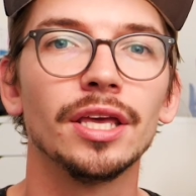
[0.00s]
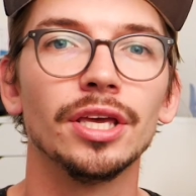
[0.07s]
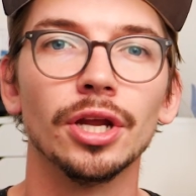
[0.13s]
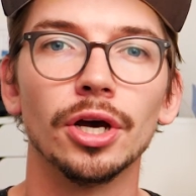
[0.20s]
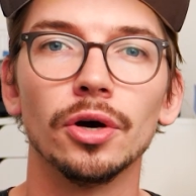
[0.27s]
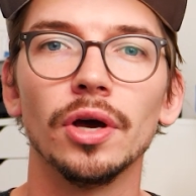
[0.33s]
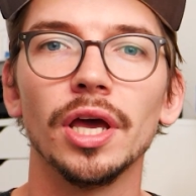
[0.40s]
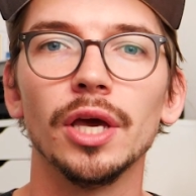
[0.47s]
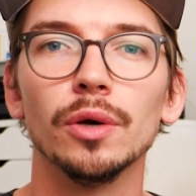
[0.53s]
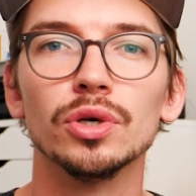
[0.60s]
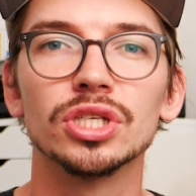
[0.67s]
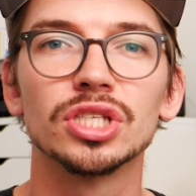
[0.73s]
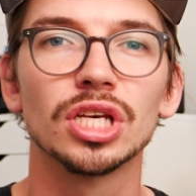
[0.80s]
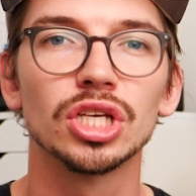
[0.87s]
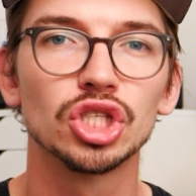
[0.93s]
You know, it
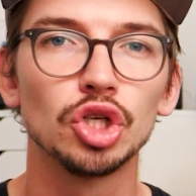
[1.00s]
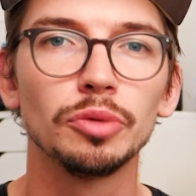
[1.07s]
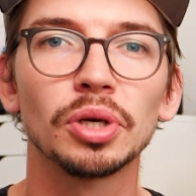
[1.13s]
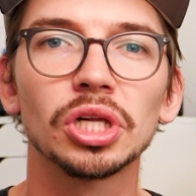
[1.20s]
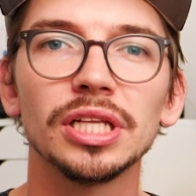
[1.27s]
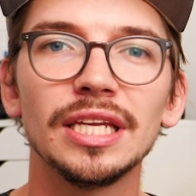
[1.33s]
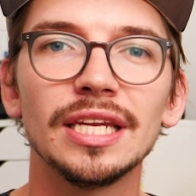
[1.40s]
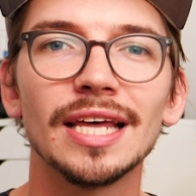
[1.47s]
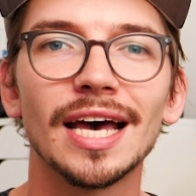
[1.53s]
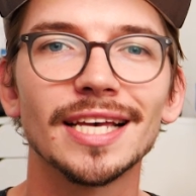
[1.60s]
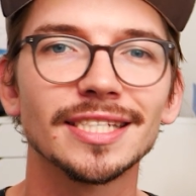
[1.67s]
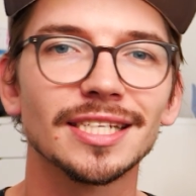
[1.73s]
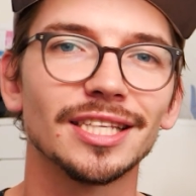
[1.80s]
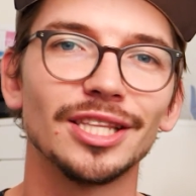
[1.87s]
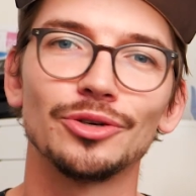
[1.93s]
was super clean
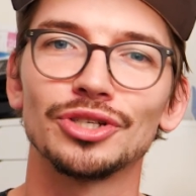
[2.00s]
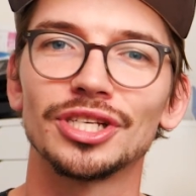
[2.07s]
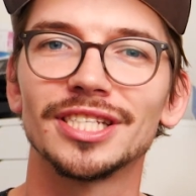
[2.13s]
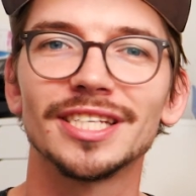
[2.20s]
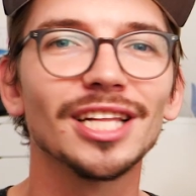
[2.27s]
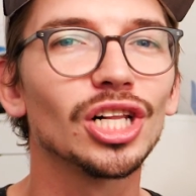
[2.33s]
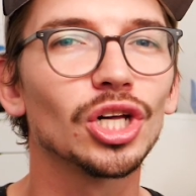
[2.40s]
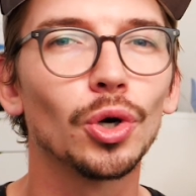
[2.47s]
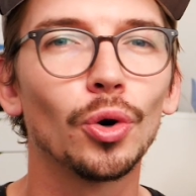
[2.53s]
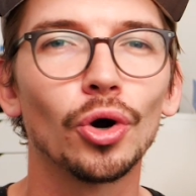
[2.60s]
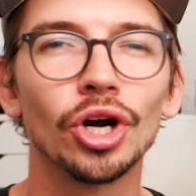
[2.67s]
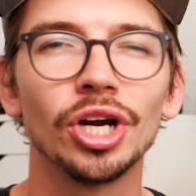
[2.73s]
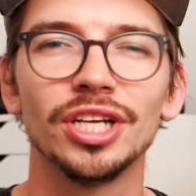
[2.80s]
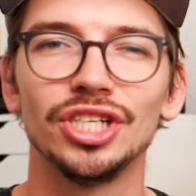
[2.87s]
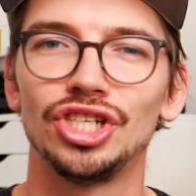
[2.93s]
desk, there was a single
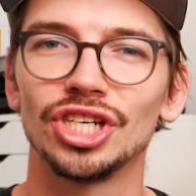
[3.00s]
cord,